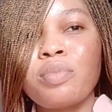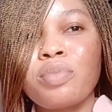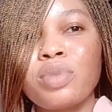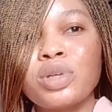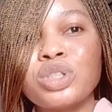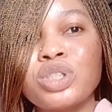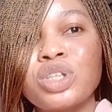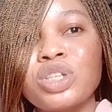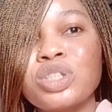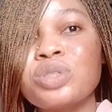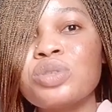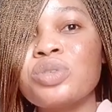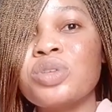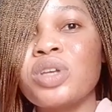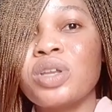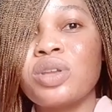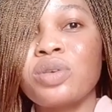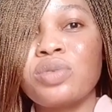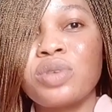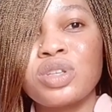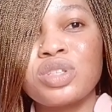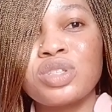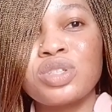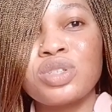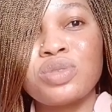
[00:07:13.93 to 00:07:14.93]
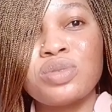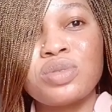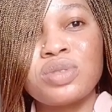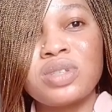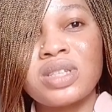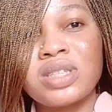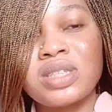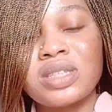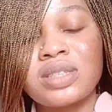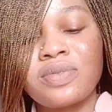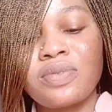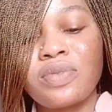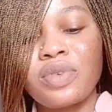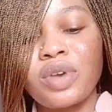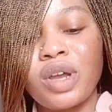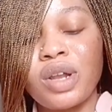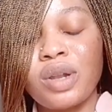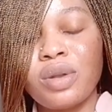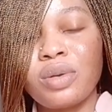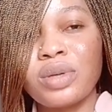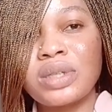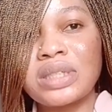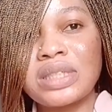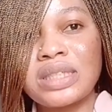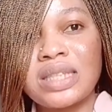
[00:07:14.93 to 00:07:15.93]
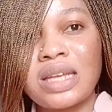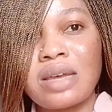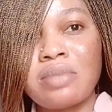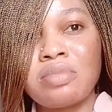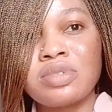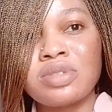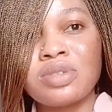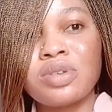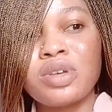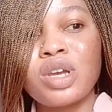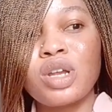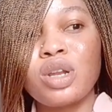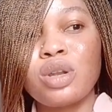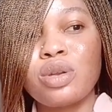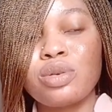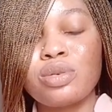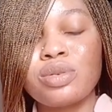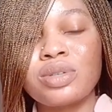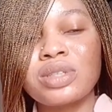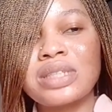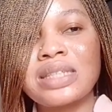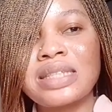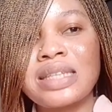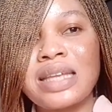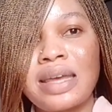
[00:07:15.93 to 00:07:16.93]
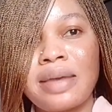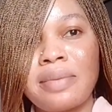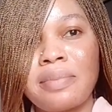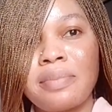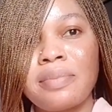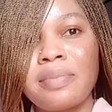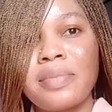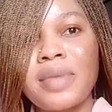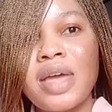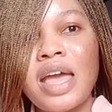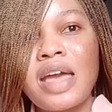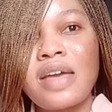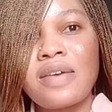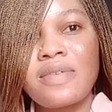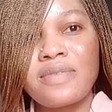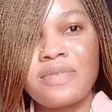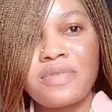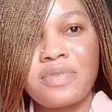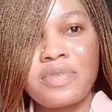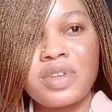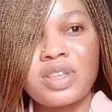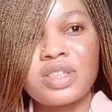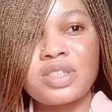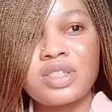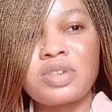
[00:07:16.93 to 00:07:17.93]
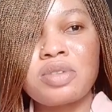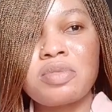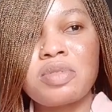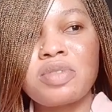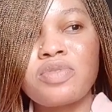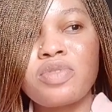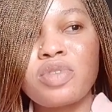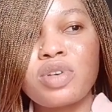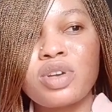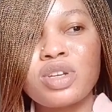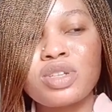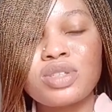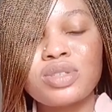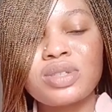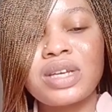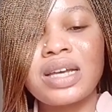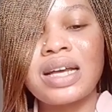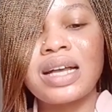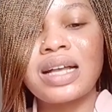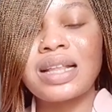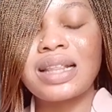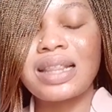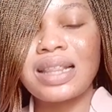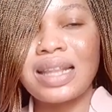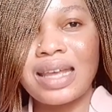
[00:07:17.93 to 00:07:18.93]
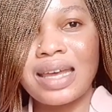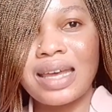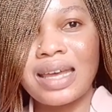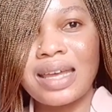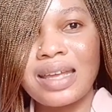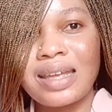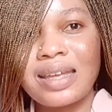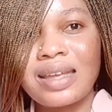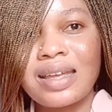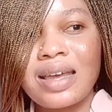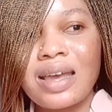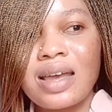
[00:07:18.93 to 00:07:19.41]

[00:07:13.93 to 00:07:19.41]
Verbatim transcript: but just know you're not going to use it for a long time it's not a long term face cream for you to clear